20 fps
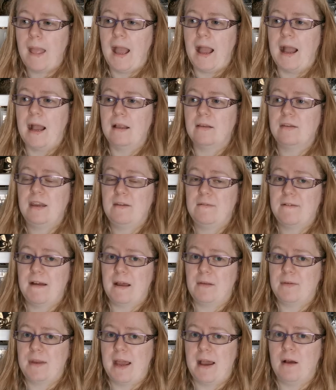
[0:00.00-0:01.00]
and he
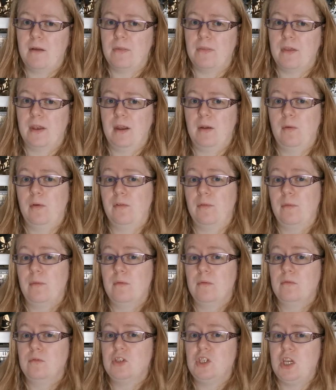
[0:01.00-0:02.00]
found out that it was
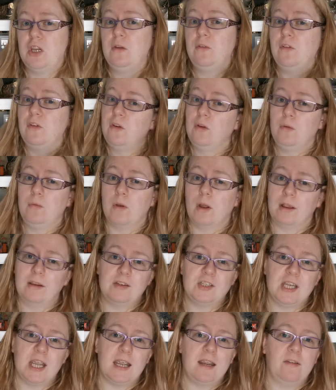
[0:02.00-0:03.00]
due to
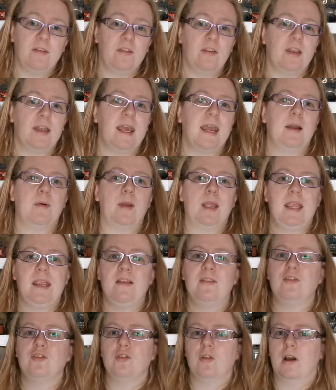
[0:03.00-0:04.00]
Nightshade, so now
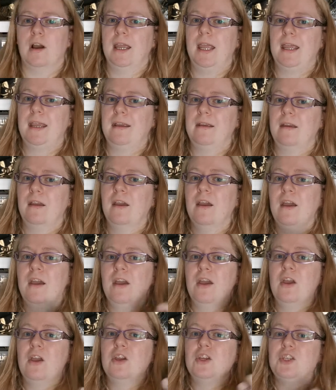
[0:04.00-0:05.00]
he's trying
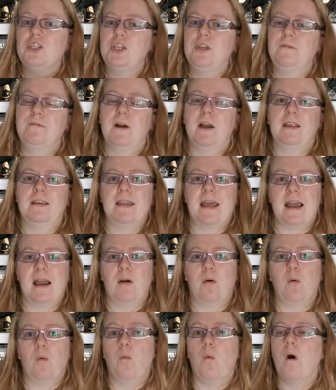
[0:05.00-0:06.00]
to find
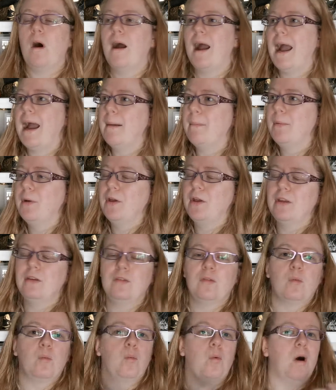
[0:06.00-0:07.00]
out what
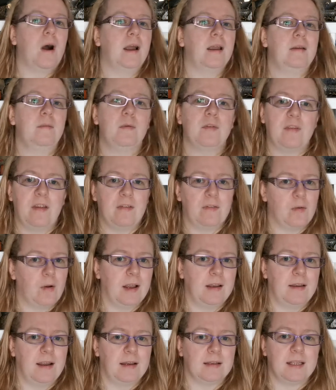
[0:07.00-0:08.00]
happened, why was his
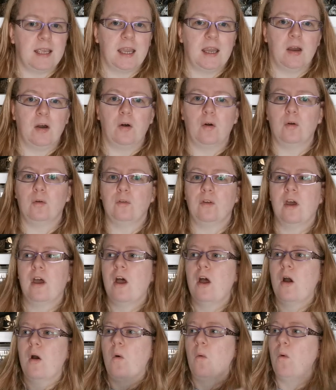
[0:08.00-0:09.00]
granddad killed,
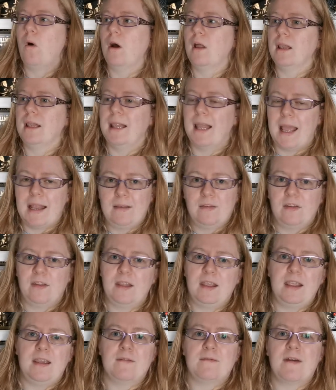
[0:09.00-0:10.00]
what led to
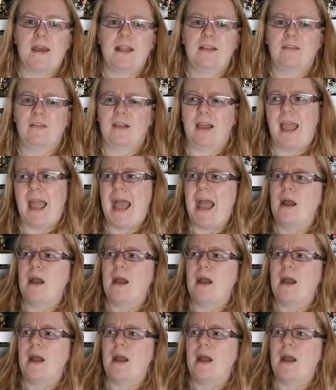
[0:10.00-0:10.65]
the events, like